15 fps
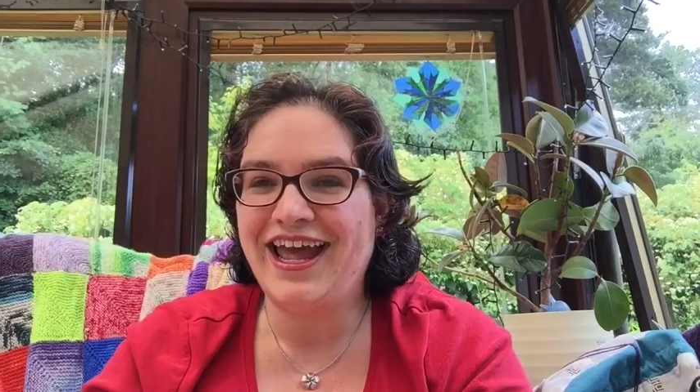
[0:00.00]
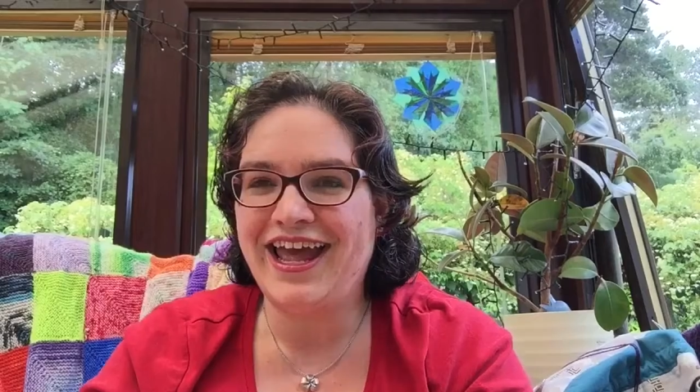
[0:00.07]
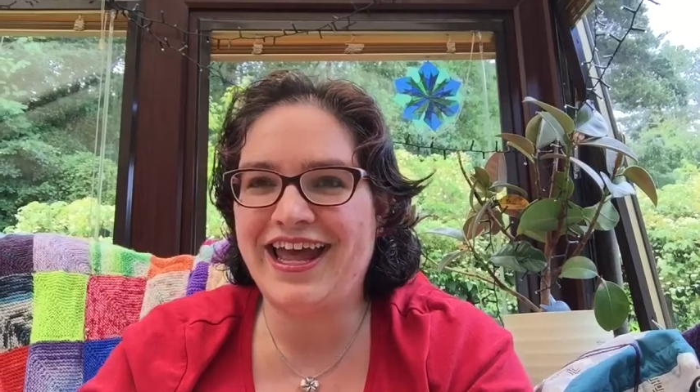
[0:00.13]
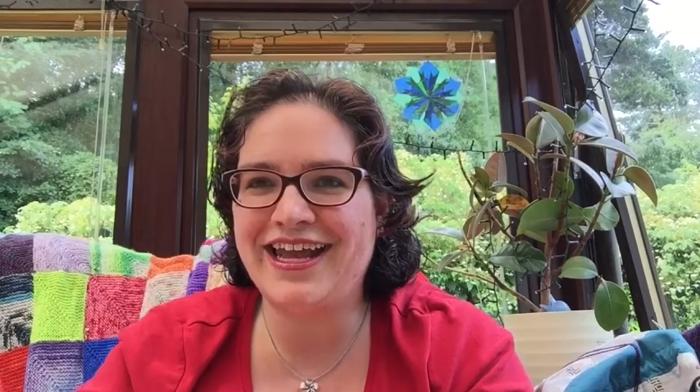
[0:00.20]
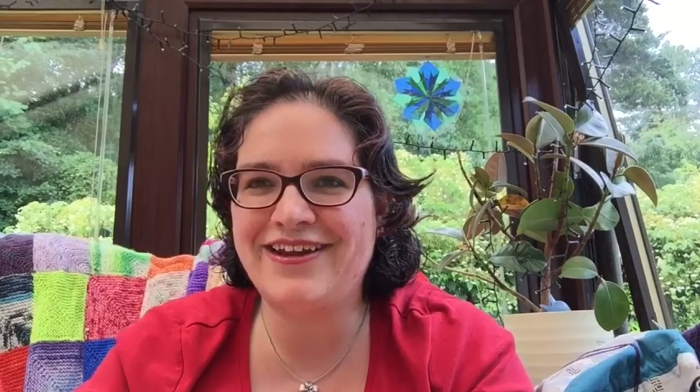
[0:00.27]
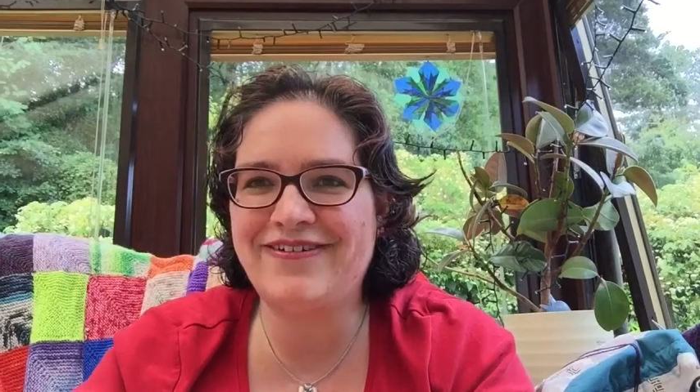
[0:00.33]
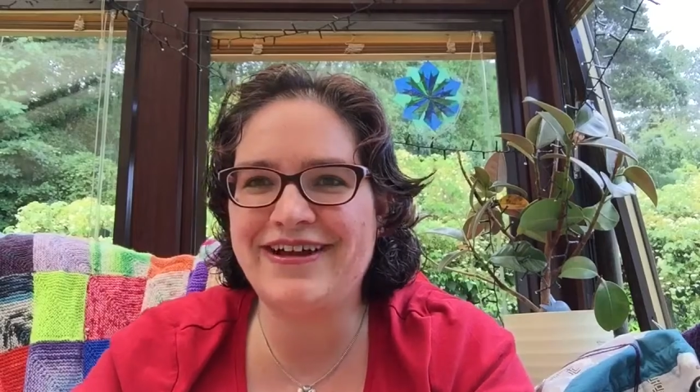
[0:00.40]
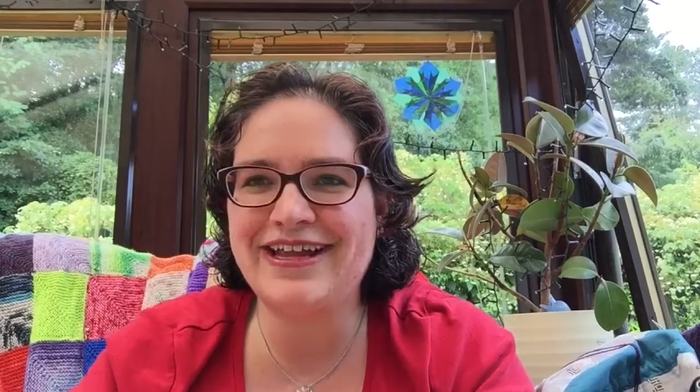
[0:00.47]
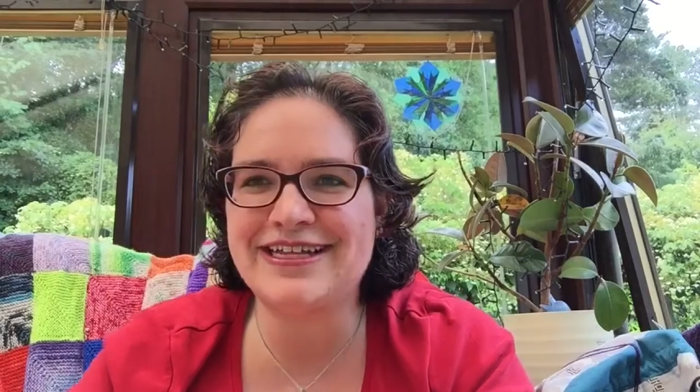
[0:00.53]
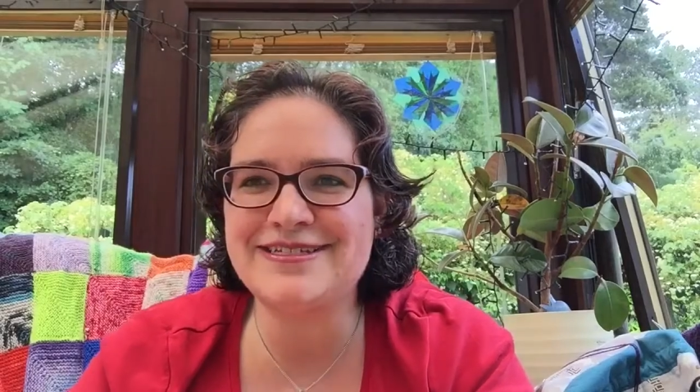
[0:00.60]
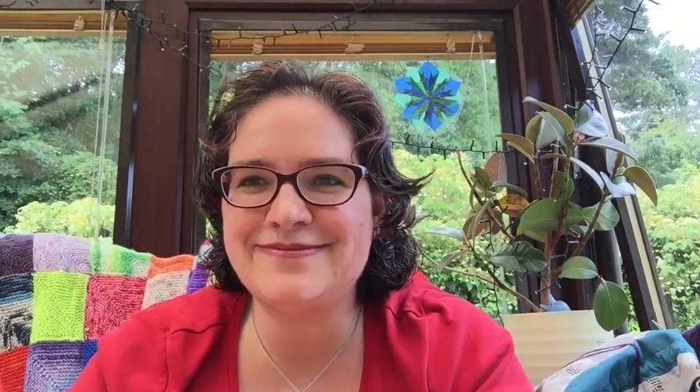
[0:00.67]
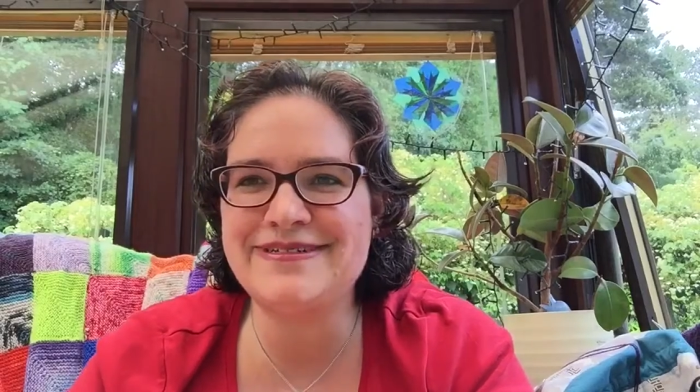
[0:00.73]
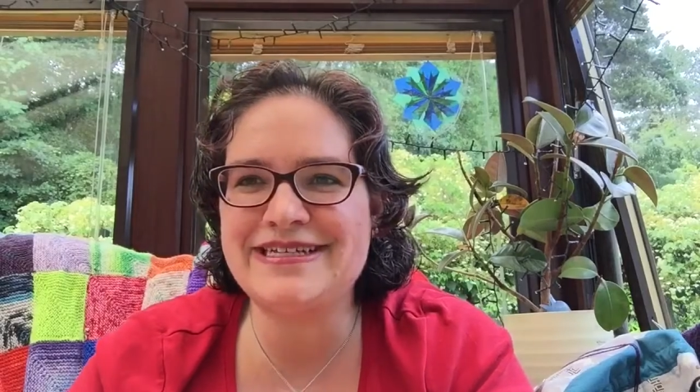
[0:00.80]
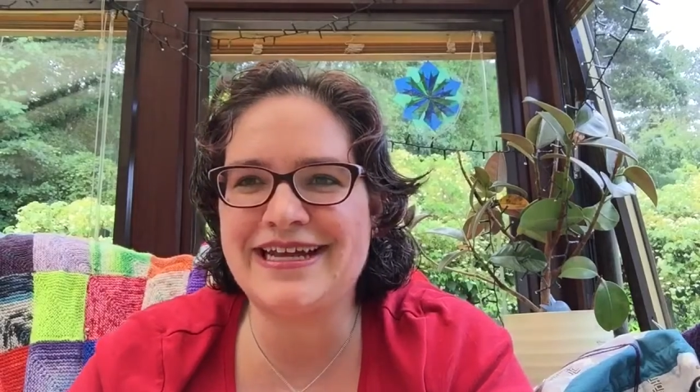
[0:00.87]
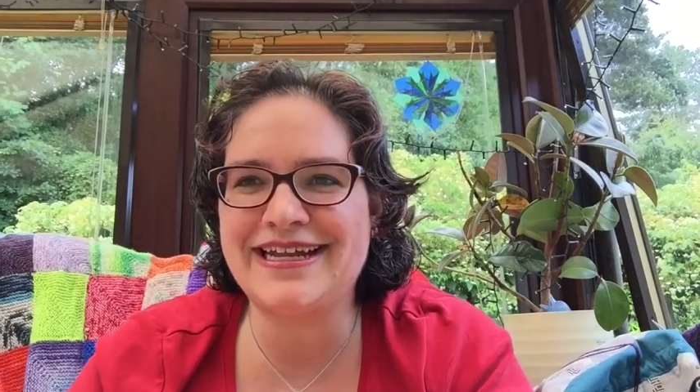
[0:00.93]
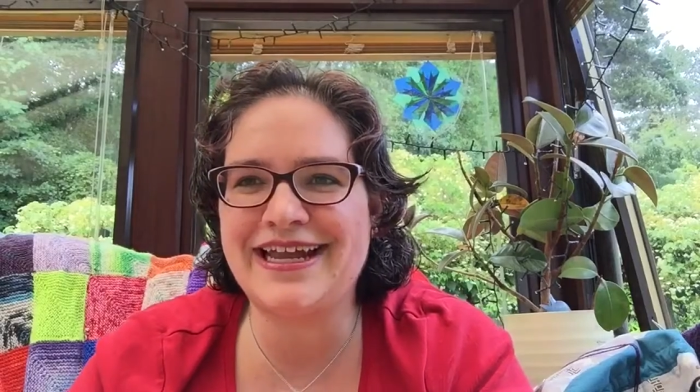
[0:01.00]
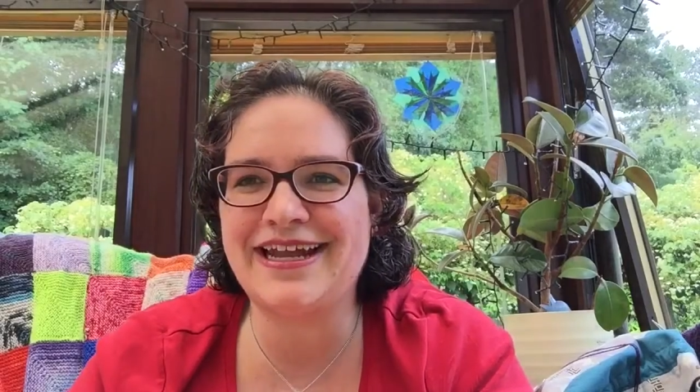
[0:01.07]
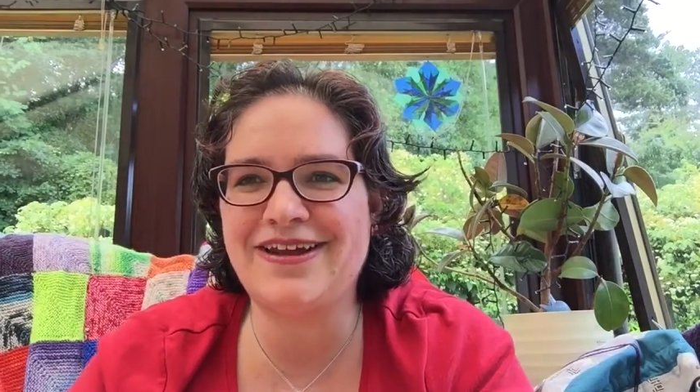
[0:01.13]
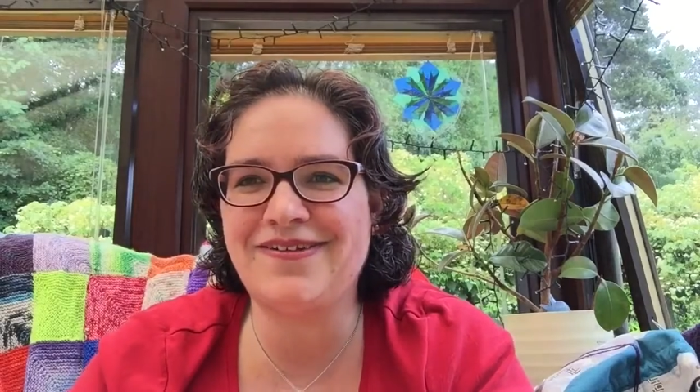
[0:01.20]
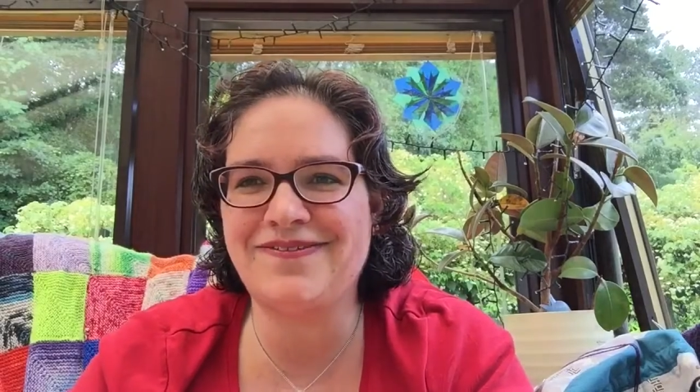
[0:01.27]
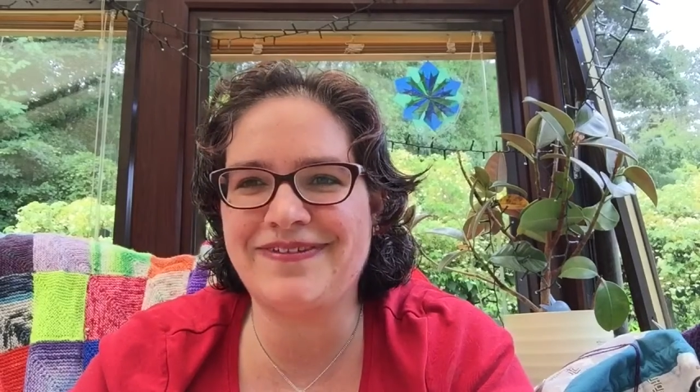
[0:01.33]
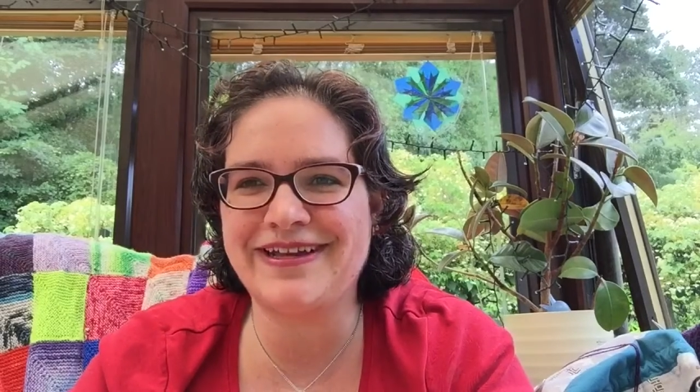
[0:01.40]
Anyway, that's me done, and
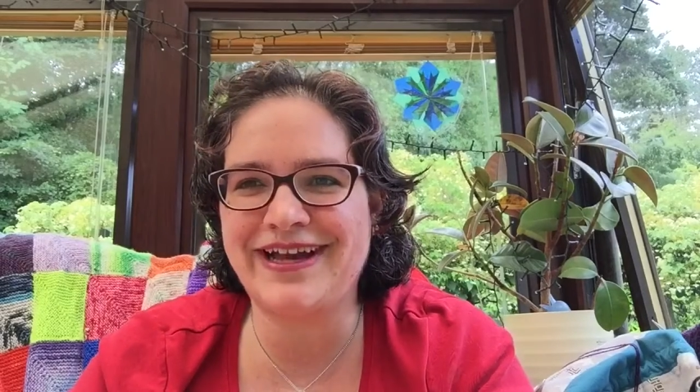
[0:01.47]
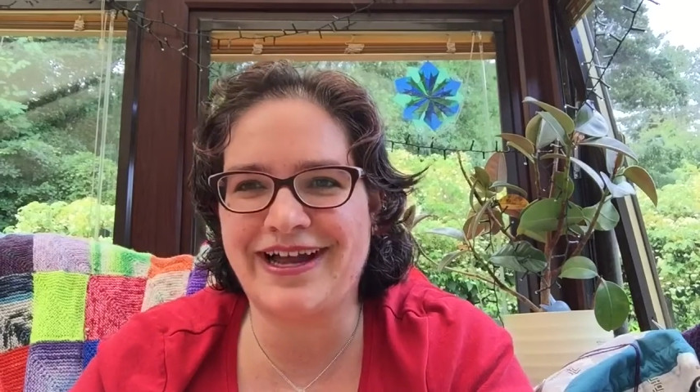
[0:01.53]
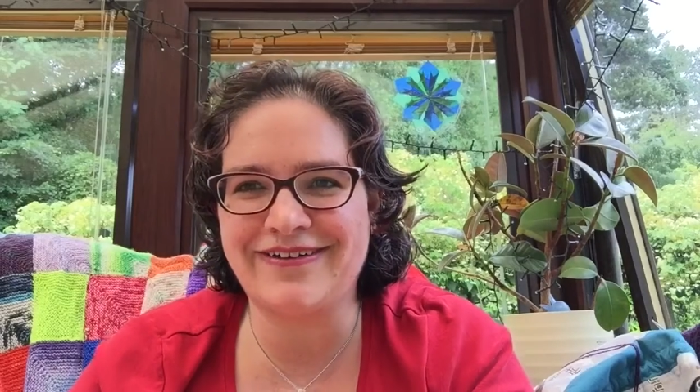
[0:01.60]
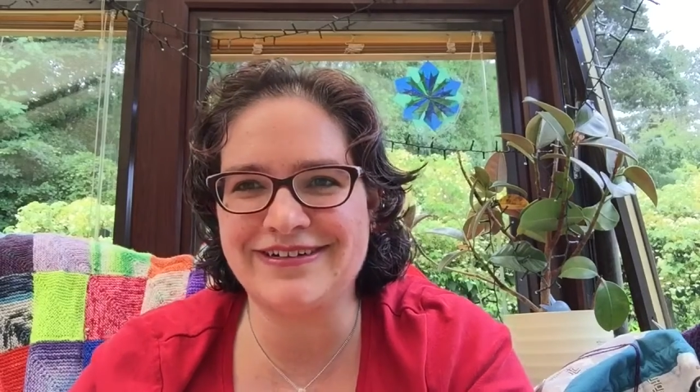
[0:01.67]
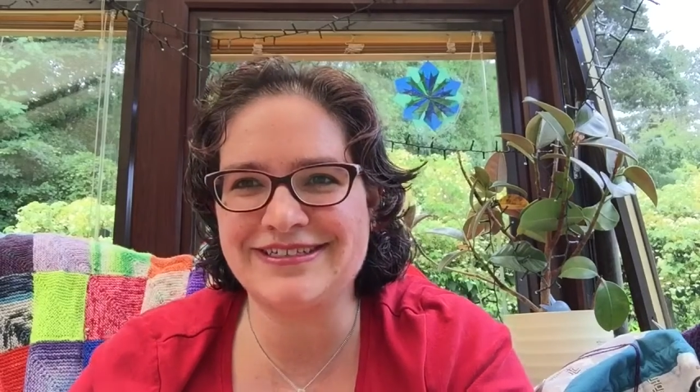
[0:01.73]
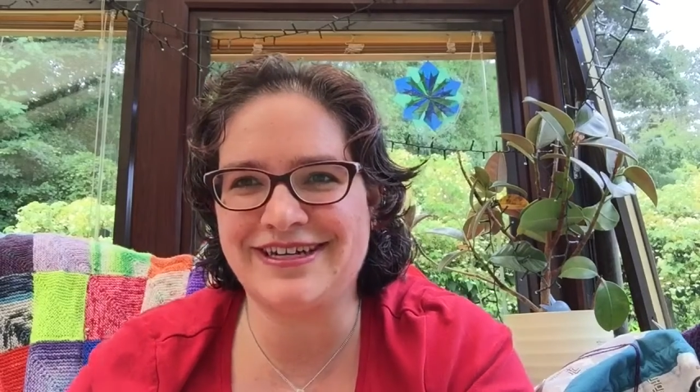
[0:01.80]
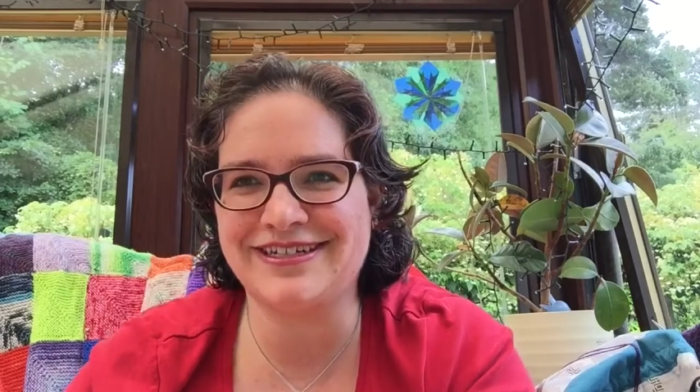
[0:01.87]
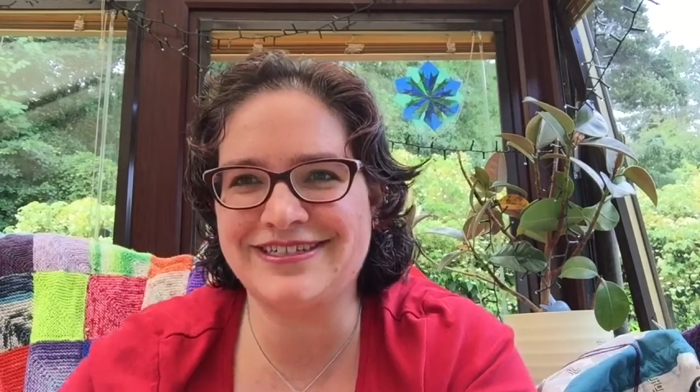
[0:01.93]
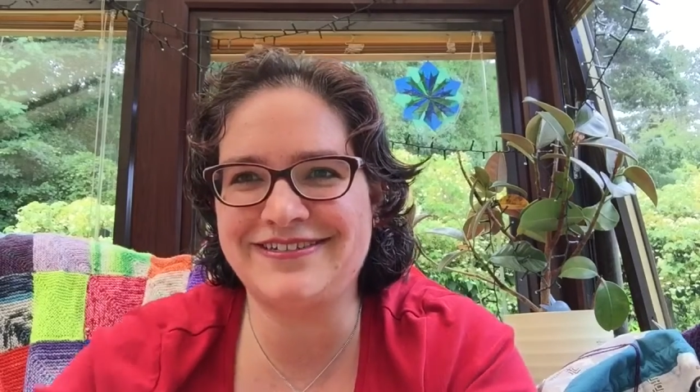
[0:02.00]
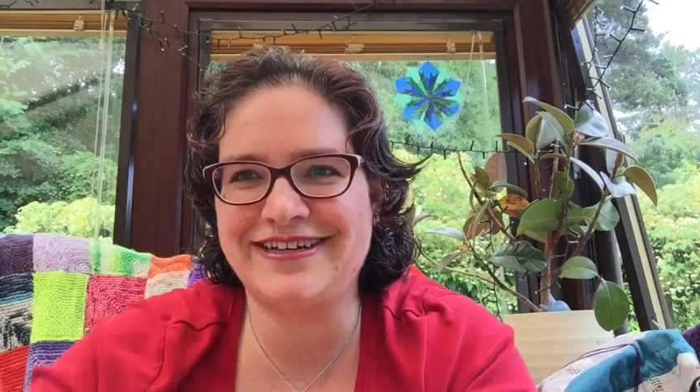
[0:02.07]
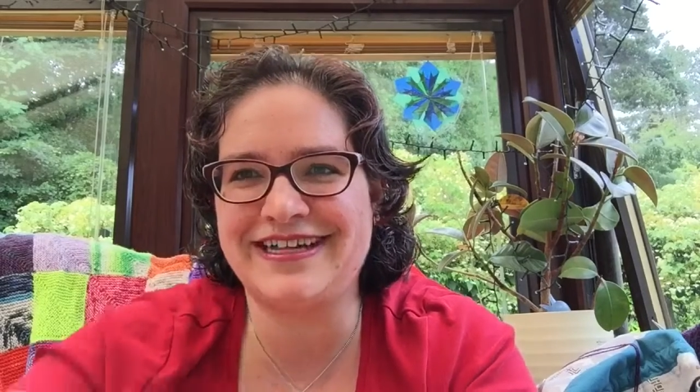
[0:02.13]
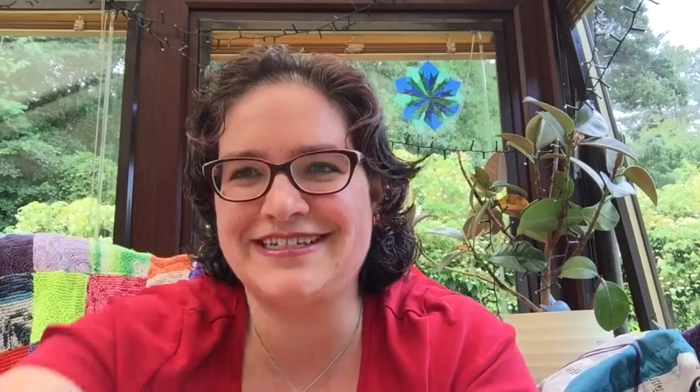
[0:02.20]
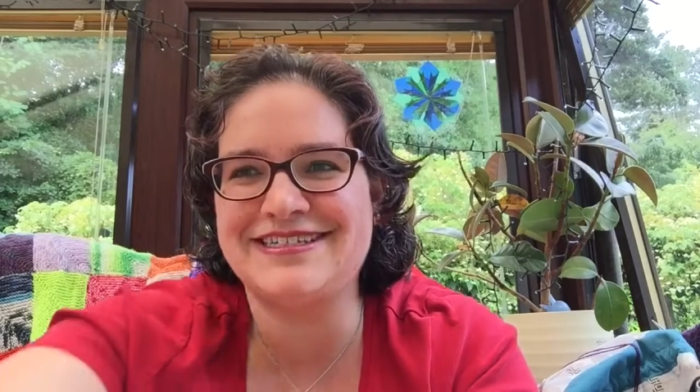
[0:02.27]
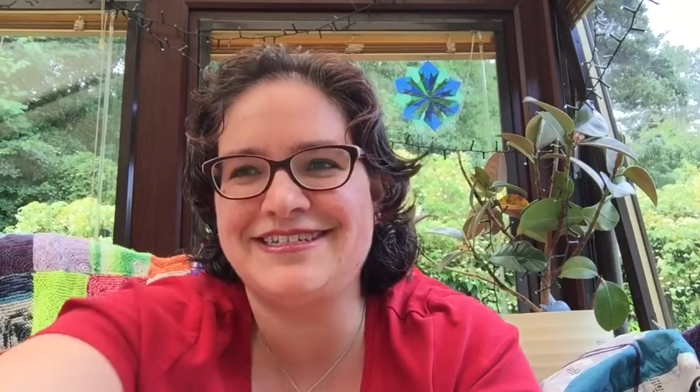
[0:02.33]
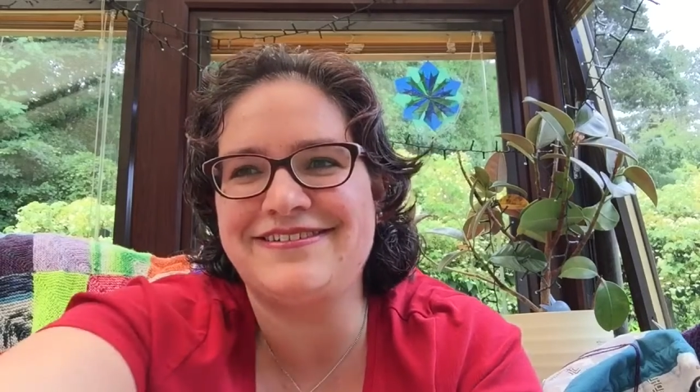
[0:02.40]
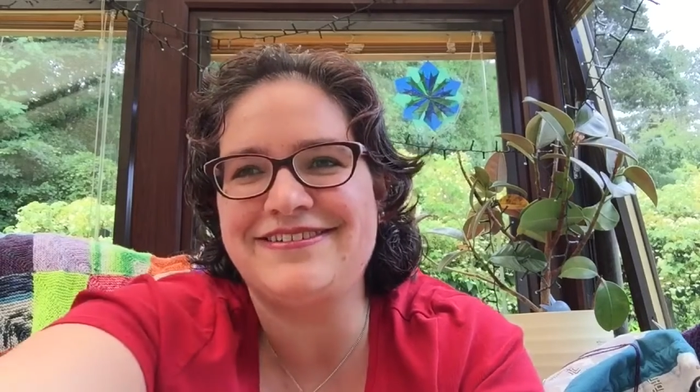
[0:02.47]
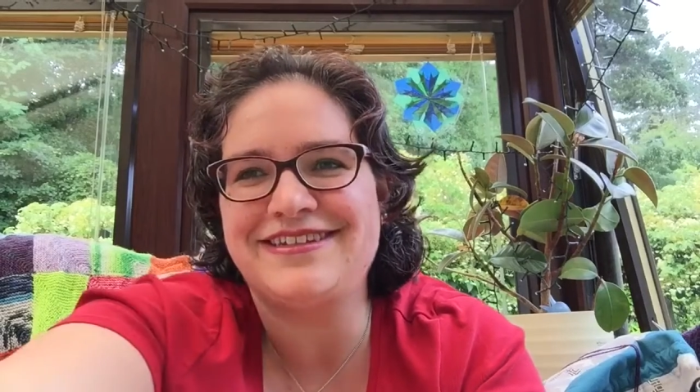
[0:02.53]
hopefully I will talk to you again soon.